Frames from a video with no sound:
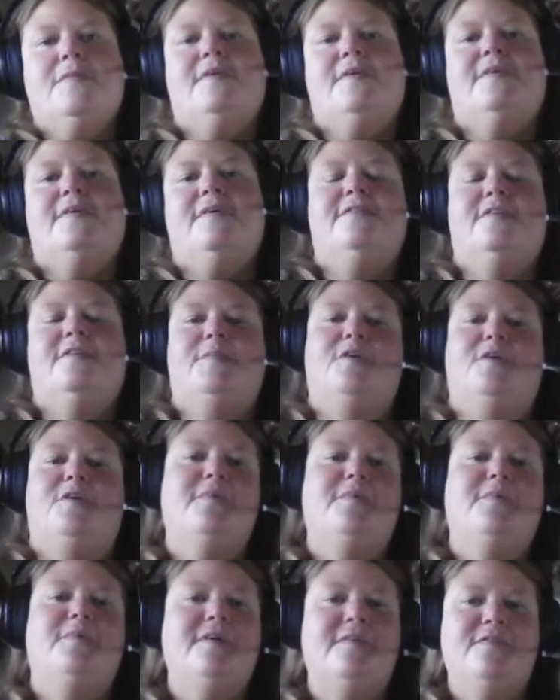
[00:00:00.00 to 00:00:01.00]
That's some of
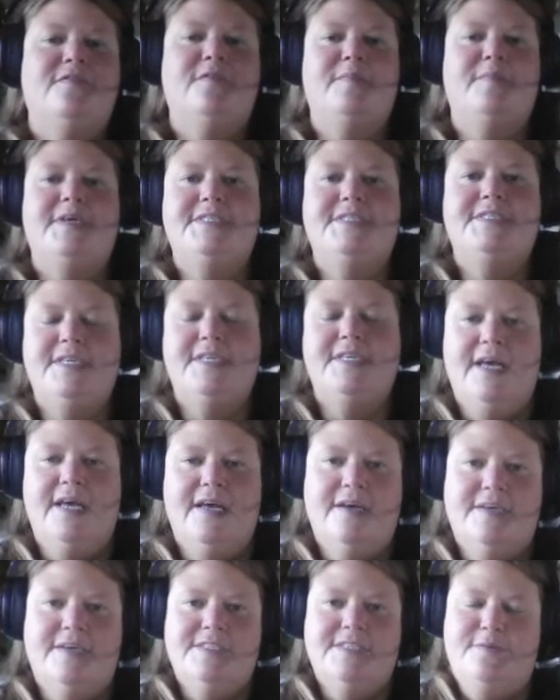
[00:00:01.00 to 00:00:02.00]
your book information.
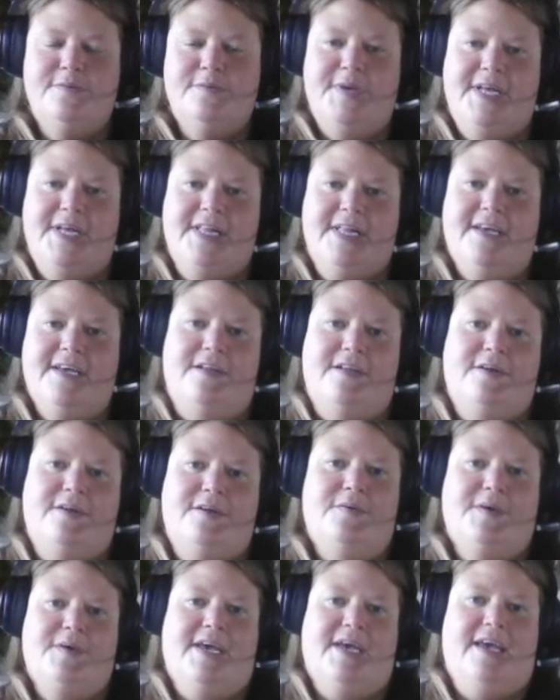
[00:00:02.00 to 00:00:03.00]
So when we click on
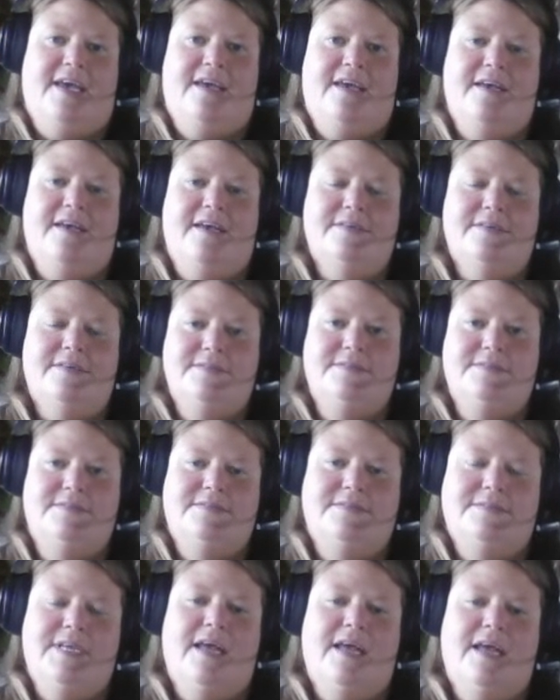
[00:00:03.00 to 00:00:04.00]
OK,
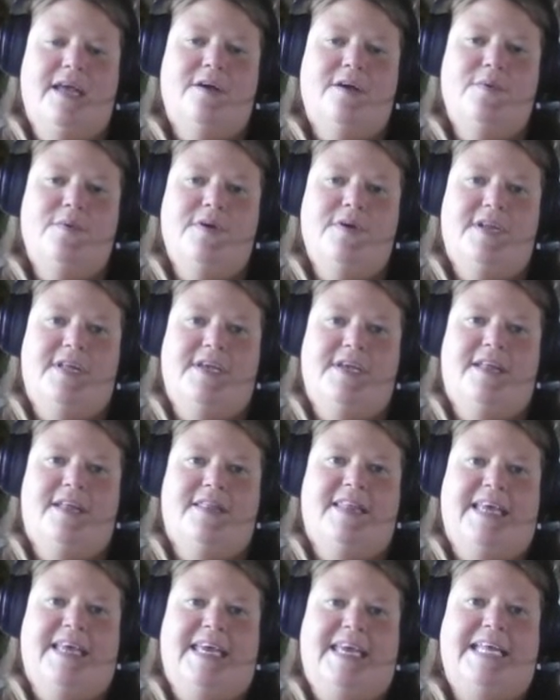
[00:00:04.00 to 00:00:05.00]
we're going to get
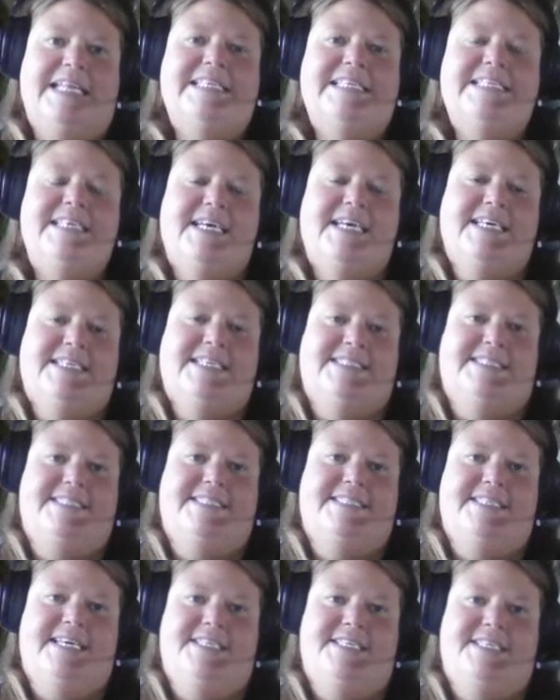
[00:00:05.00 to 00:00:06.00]
the in-text
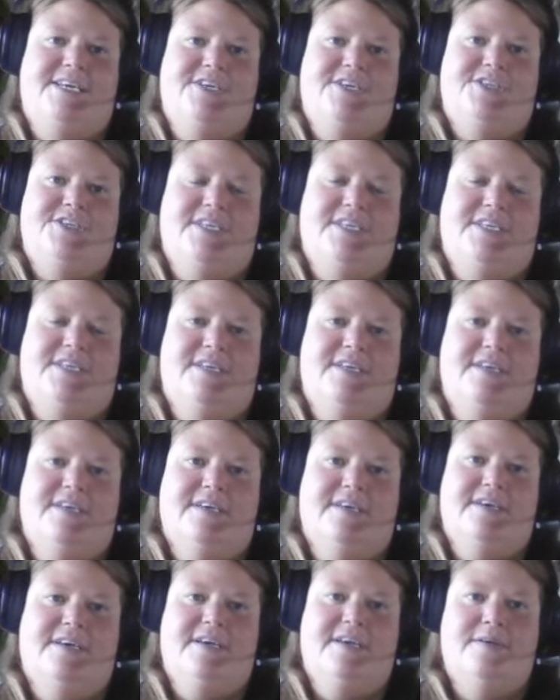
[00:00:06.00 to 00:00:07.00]
citation.
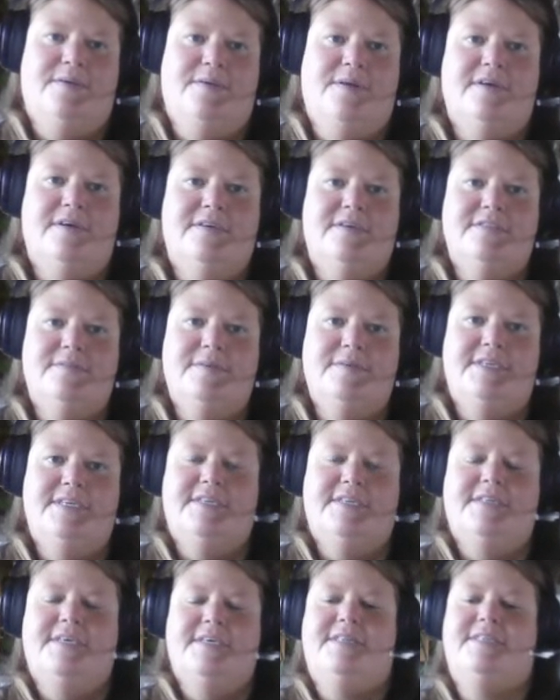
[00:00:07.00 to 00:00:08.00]
Okay, so we're
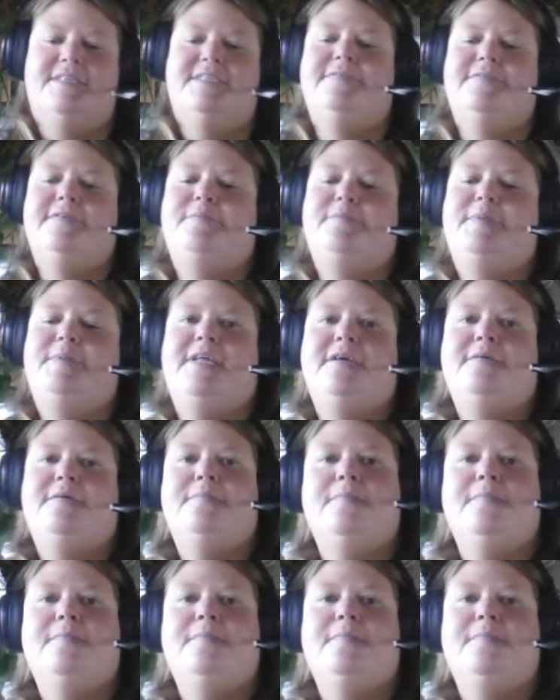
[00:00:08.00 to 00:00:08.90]
going to delete this for a minute.